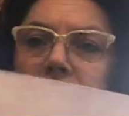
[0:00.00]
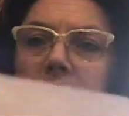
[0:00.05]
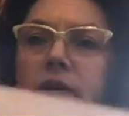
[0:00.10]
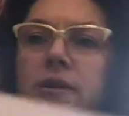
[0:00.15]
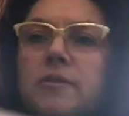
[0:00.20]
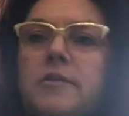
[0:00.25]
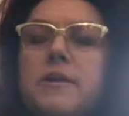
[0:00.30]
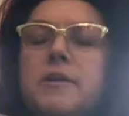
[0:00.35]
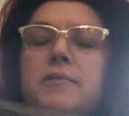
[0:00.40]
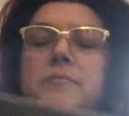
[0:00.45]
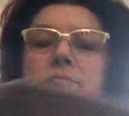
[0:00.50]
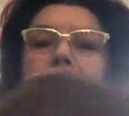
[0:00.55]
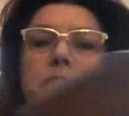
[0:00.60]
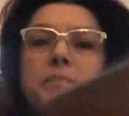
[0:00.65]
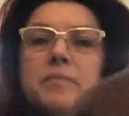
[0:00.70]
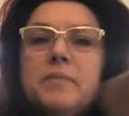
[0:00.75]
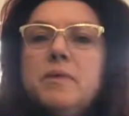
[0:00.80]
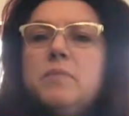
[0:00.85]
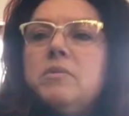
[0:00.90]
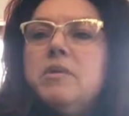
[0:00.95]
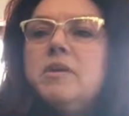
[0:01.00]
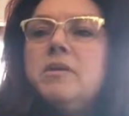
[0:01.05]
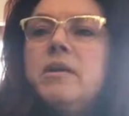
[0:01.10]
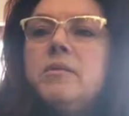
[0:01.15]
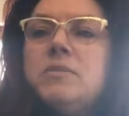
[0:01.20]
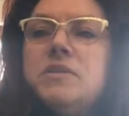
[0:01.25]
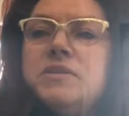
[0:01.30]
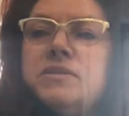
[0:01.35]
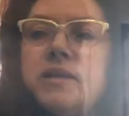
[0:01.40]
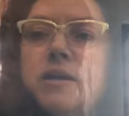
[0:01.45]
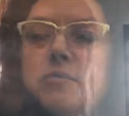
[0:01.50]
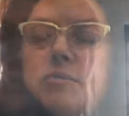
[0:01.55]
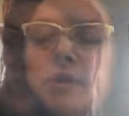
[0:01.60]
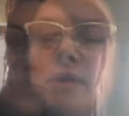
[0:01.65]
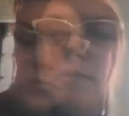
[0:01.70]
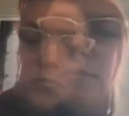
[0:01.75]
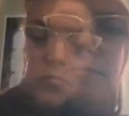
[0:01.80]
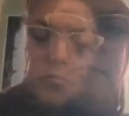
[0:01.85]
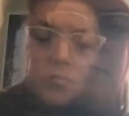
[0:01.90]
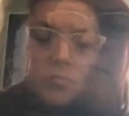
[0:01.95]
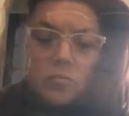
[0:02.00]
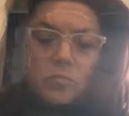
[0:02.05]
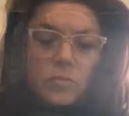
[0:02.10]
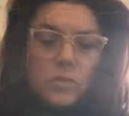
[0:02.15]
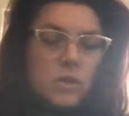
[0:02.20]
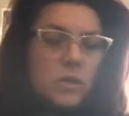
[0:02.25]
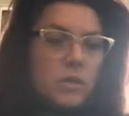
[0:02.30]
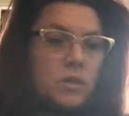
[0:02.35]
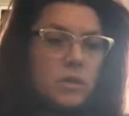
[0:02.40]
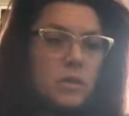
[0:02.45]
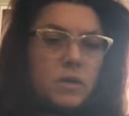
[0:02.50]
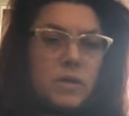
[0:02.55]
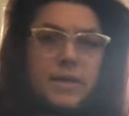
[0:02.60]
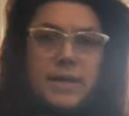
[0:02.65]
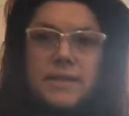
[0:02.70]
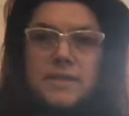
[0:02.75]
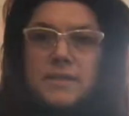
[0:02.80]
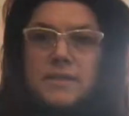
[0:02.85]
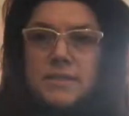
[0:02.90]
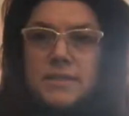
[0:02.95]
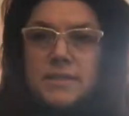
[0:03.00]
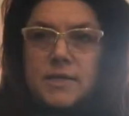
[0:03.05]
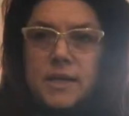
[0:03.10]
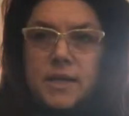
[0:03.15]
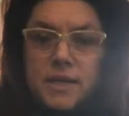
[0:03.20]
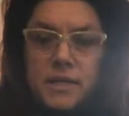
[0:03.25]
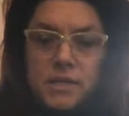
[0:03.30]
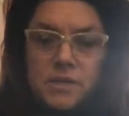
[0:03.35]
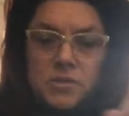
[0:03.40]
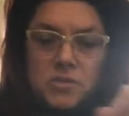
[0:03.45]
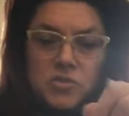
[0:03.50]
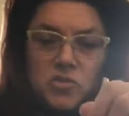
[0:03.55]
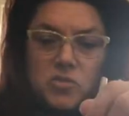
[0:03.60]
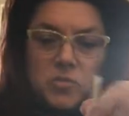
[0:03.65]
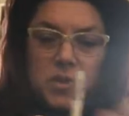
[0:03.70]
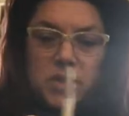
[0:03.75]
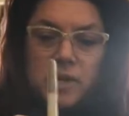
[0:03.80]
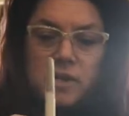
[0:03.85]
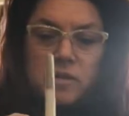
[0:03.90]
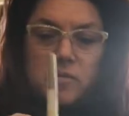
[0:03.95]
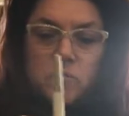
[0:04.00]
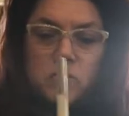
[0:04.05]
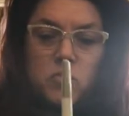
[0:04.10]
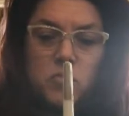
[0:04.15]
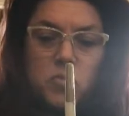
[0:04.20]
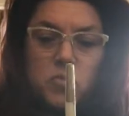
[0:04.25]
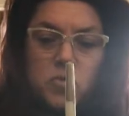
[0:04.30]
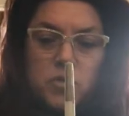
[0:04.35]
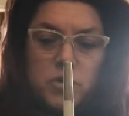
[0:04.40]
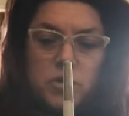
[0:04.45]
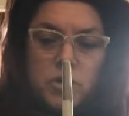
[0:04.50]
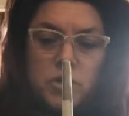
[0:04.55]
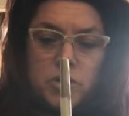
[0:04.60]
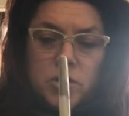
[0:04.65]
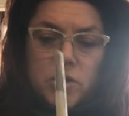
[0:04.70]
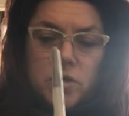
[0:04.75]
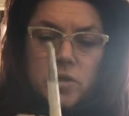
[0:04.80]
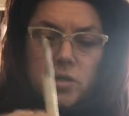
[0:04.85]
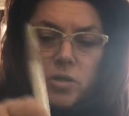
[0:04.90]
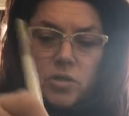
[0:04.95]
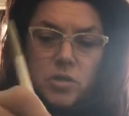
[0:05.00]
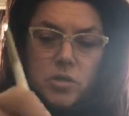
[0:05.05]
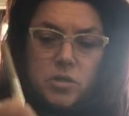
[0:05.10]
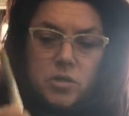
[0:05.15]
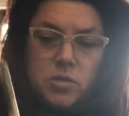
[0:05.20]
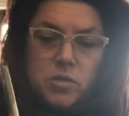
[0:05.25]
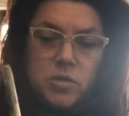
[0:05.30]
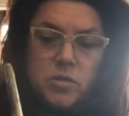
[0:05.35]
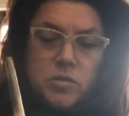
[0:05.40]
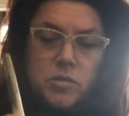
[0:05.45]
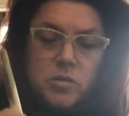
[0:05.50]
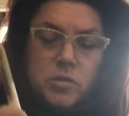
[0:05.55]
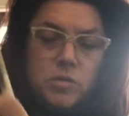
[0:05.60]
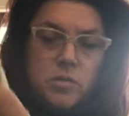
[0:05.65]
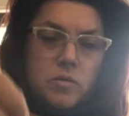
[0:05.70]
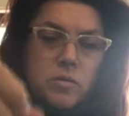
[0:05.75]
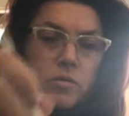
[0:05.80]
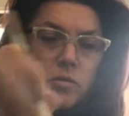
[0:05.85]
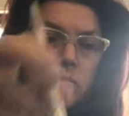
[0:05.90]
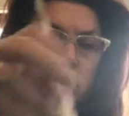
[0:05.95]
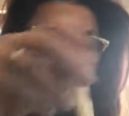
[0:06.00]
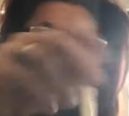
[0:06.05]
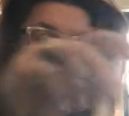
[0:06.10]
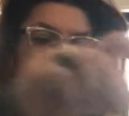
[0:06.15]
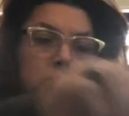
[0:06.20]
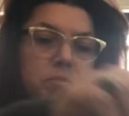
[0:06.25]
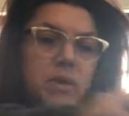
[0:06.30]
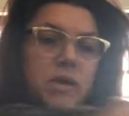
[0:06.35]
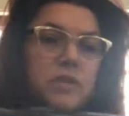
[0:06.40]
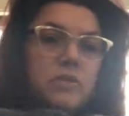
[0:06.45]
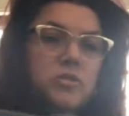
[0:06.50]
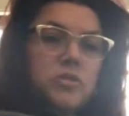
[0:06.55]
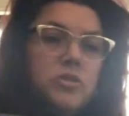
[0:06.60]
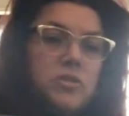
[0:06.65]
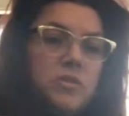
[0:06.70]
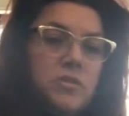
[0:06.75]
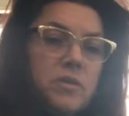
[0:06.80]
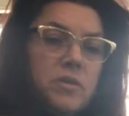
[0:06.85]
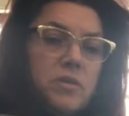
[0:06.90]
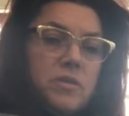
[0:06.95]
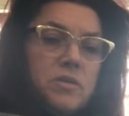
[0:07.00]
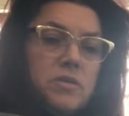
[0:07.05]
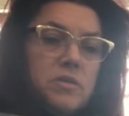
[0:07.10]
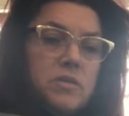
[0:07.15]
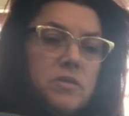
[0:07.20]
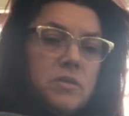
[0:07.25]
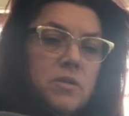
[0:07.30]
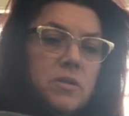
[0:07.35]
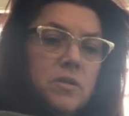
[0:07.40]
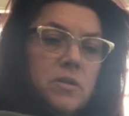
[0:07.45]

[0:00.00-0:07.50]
All right, I'm gonna stop now. I decided to add more Mod Podge to this